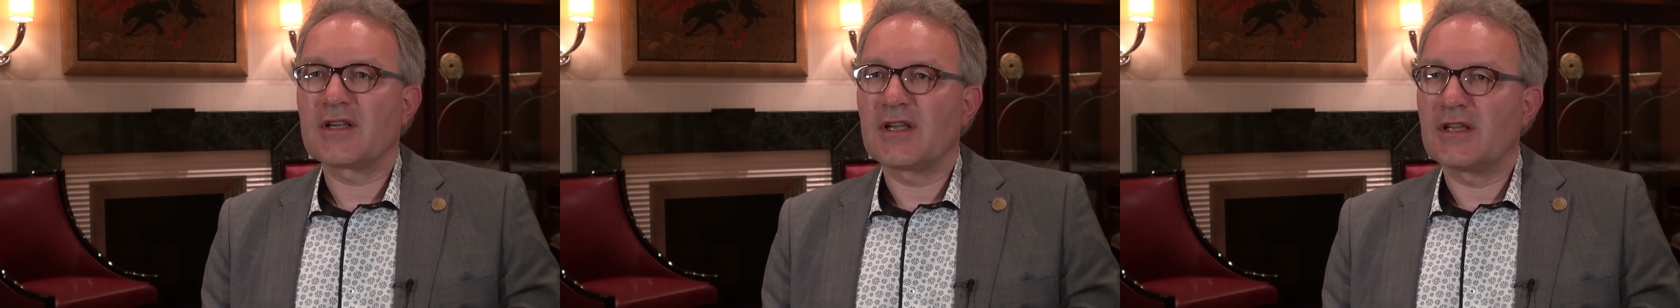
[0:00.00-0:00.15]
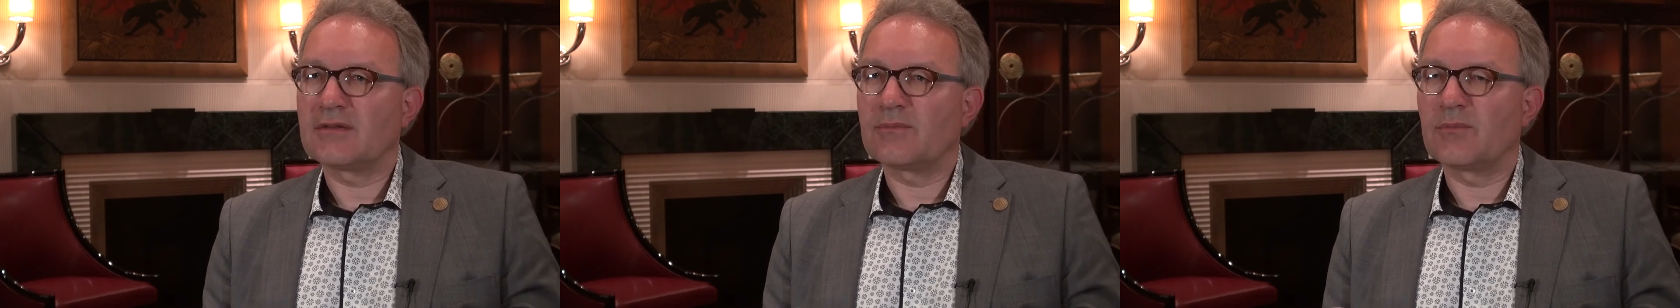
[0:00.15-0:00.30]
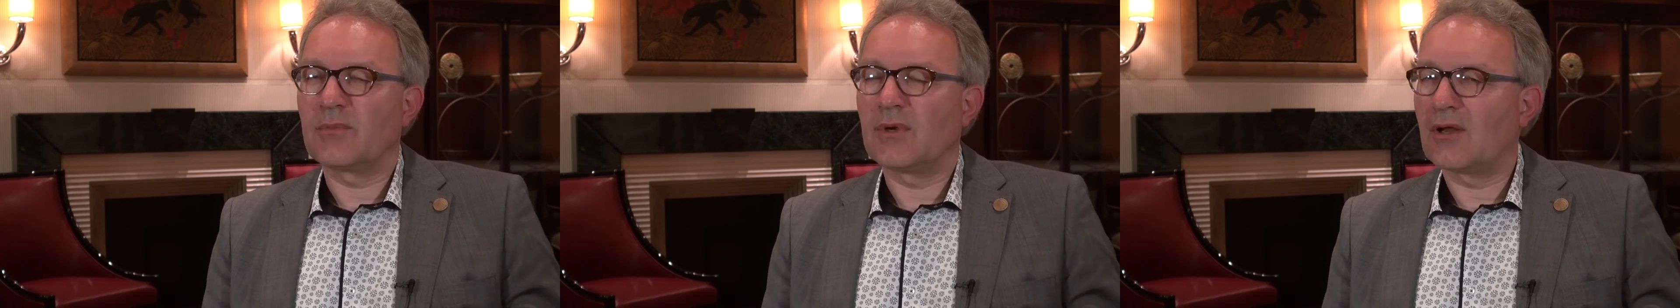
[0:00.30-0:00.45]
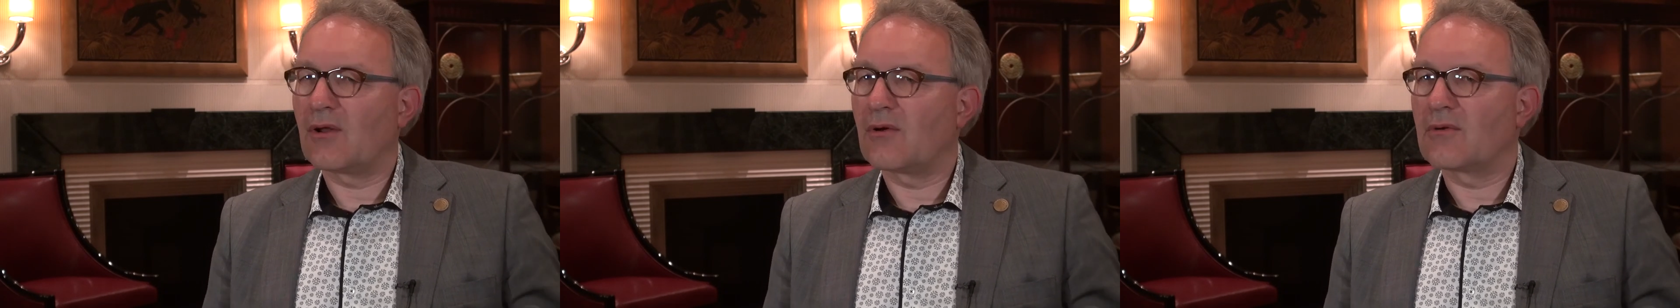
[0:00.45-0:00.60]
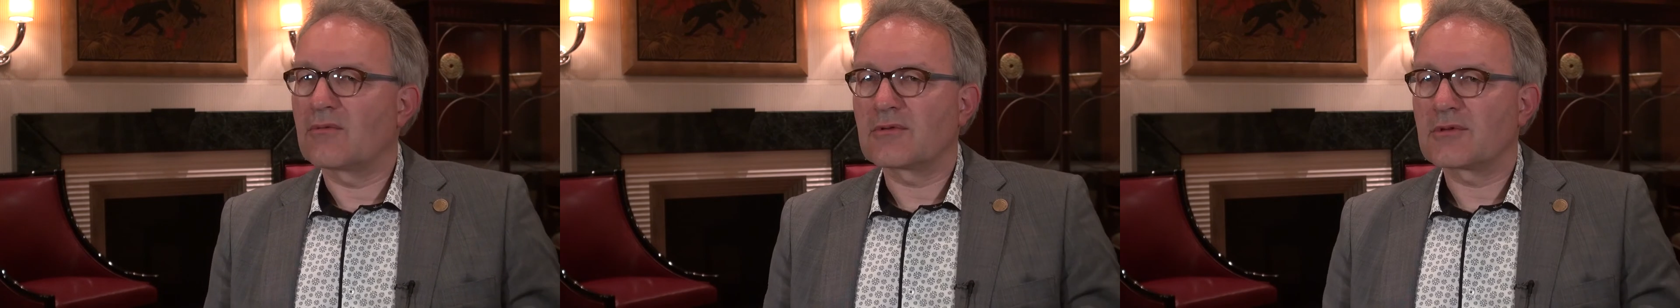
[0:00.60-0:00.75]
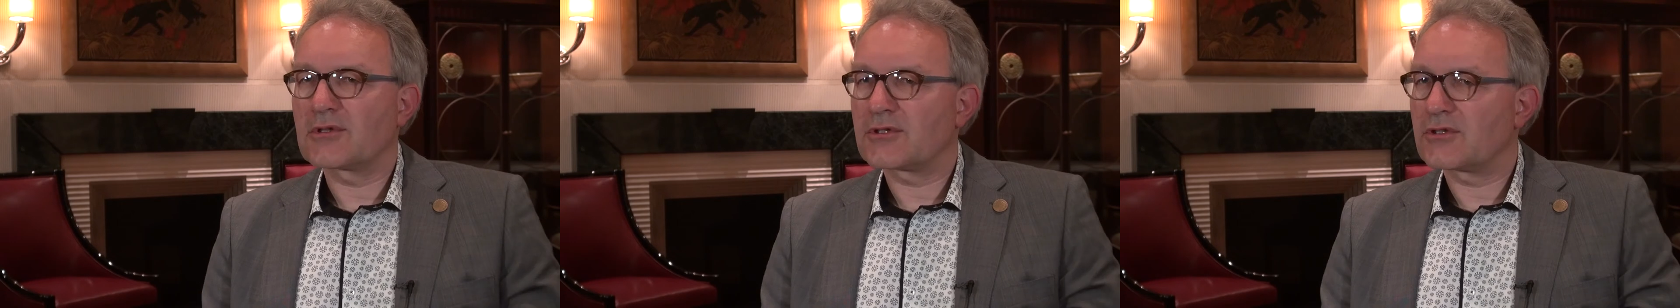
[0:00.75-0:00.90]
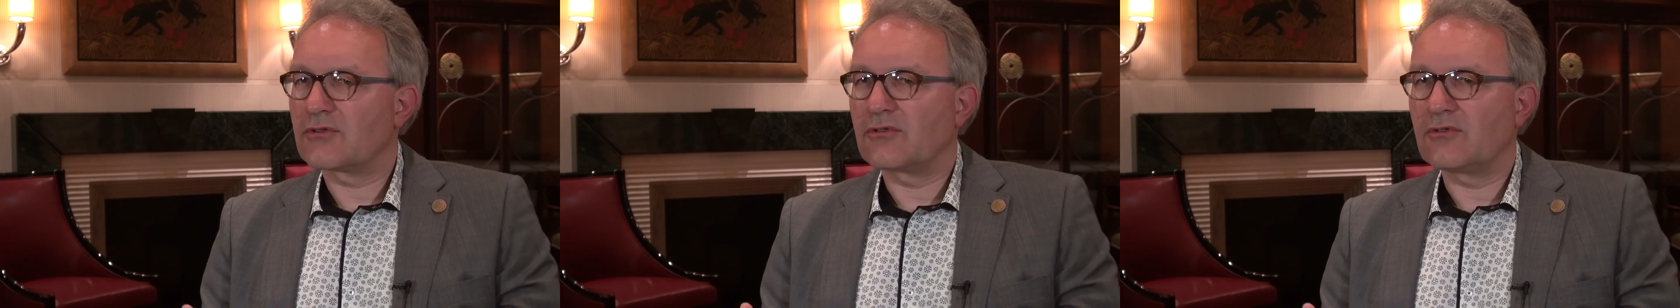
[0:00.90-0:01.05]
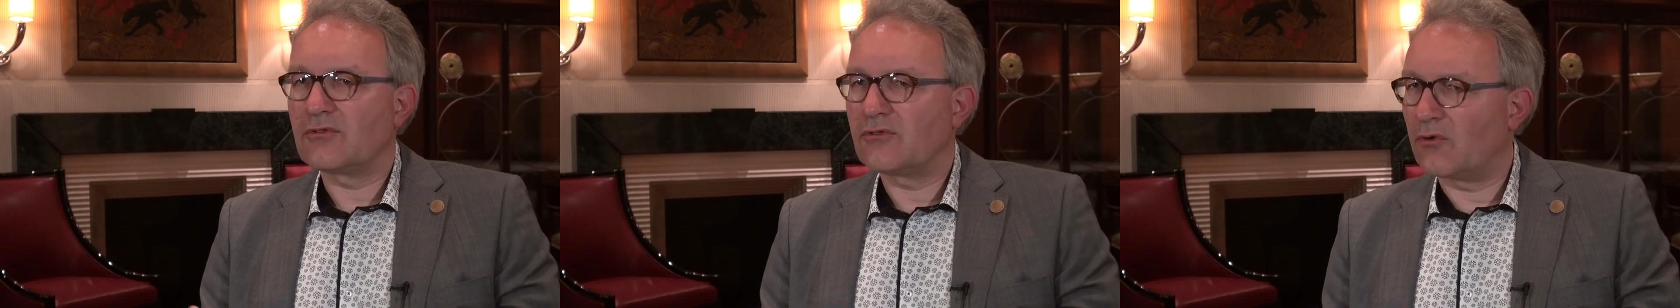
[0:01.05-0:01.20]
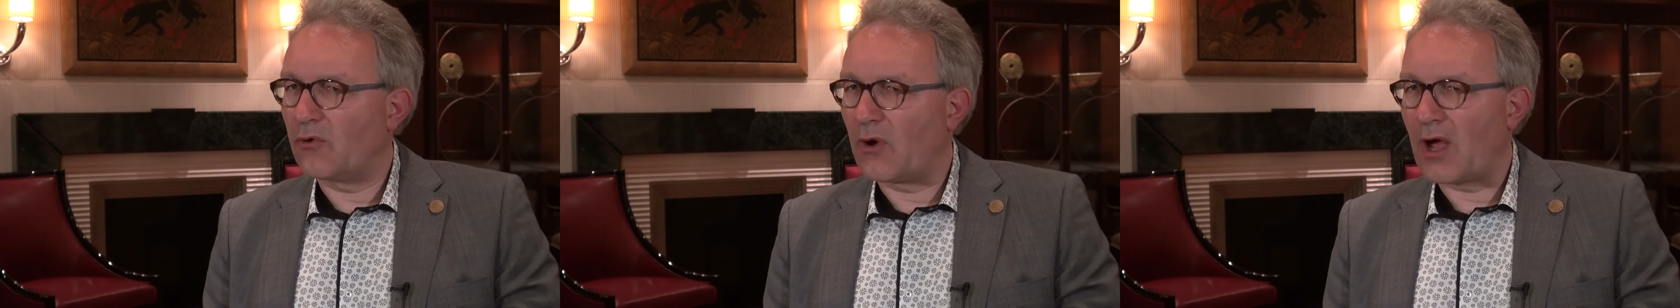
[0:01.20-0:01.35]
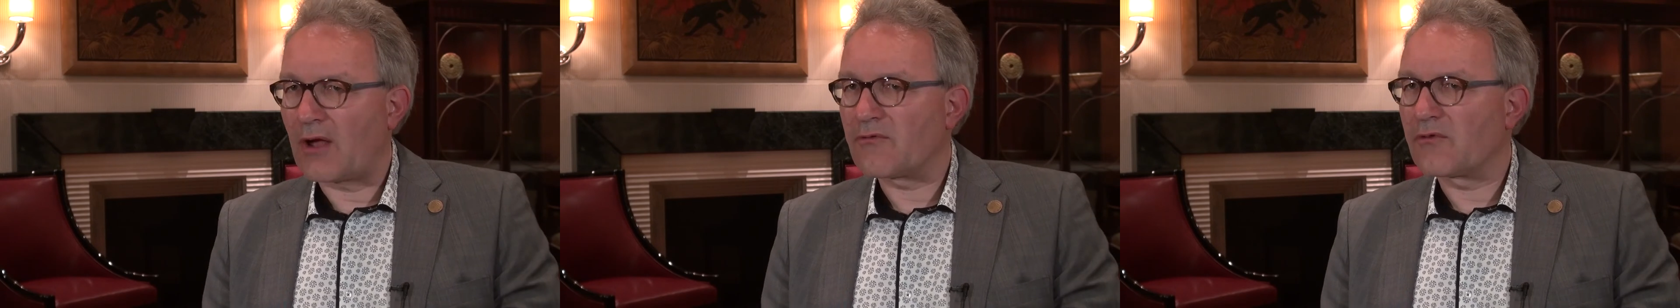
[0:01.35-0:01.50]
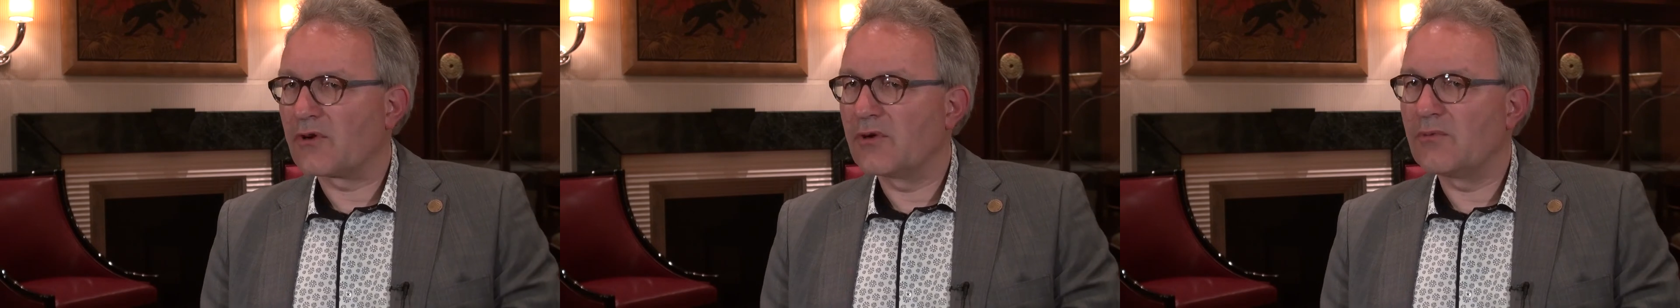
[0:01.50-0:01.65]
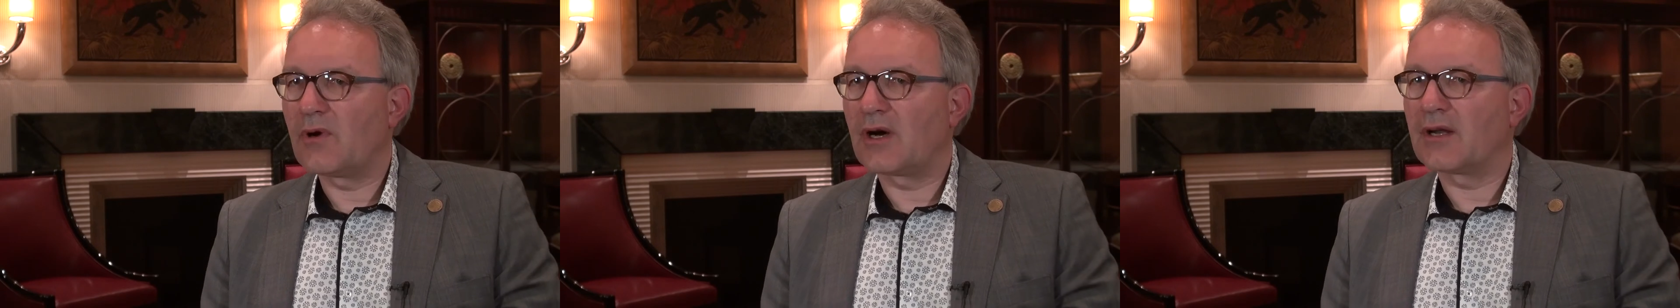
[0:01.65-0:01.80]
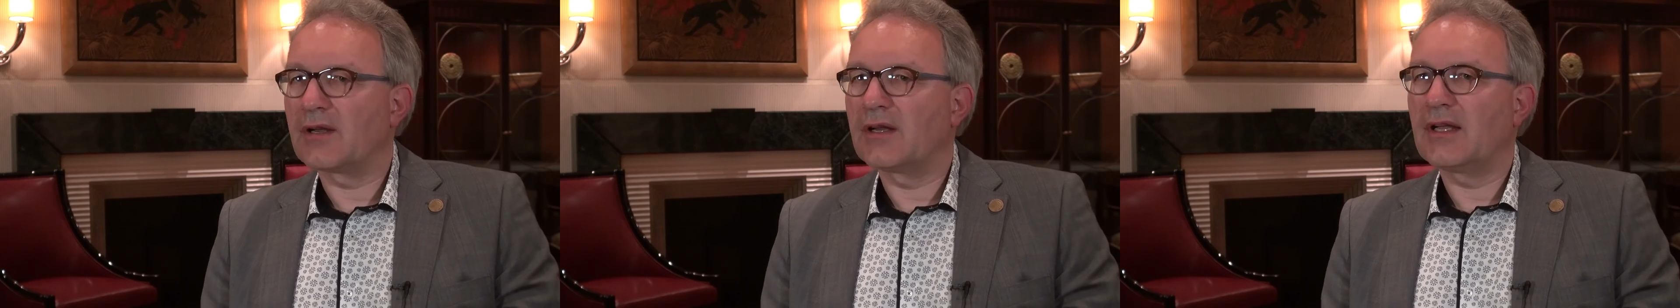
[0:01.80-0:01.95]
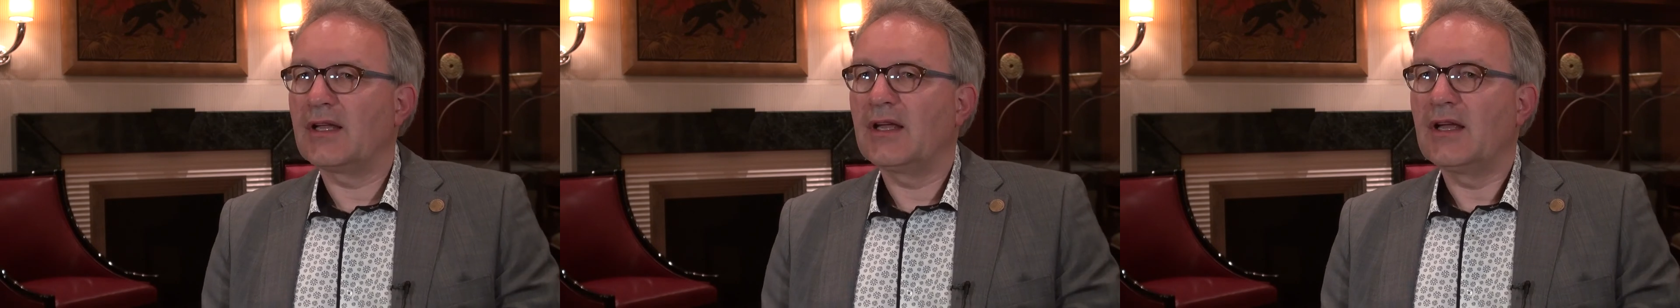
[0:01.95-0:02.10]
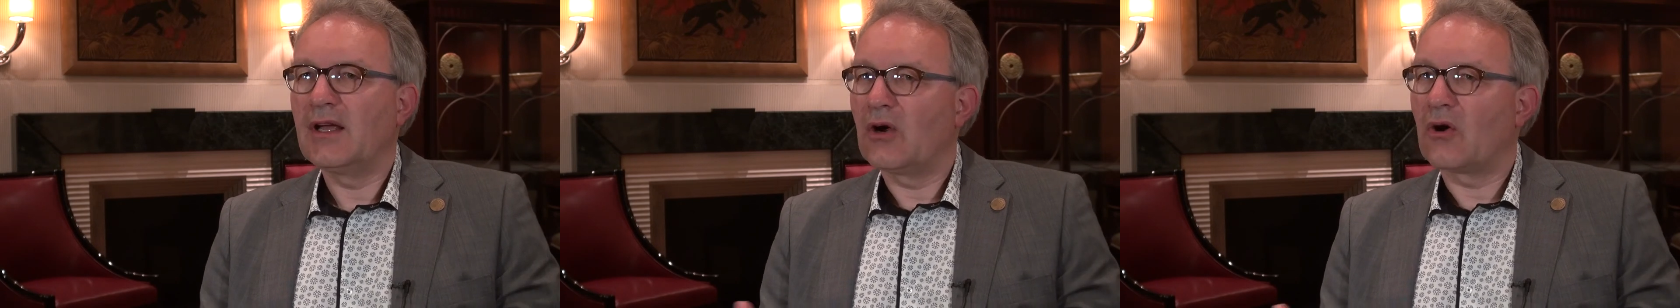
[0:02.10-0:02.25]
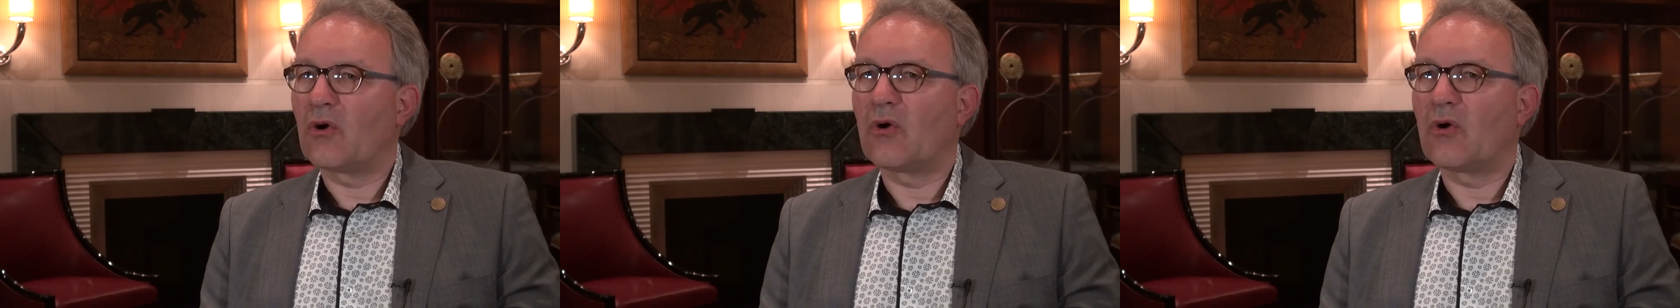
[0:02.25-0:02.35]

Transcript: it belongs to everybody,